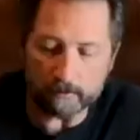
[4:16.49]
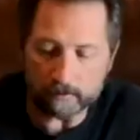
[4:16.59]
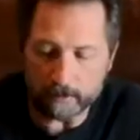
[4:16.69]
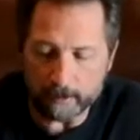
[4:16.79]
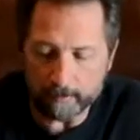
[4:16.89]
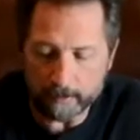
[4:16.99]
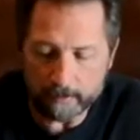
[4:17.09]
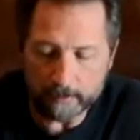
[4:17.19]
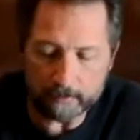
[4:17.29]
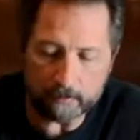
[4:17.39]
sloppy.
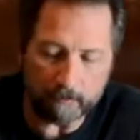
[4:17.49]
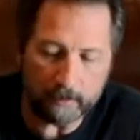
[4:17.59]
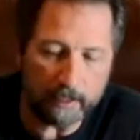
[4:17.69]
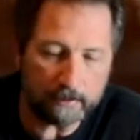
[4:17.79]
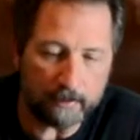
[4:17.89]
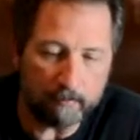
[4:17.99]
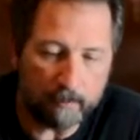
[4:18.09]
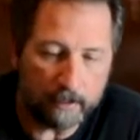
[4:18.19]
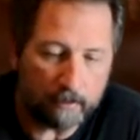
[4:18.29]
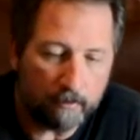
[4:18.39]
And so if you got something
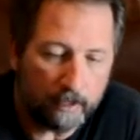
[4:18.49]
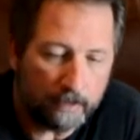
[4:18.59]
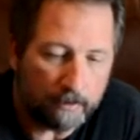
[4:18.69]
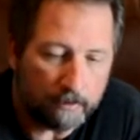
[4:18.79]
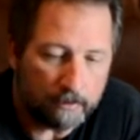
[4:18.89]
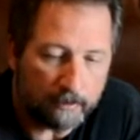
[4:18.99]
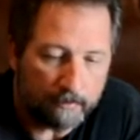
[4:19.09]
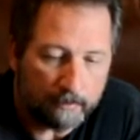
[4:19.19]
better, go ahead and use it.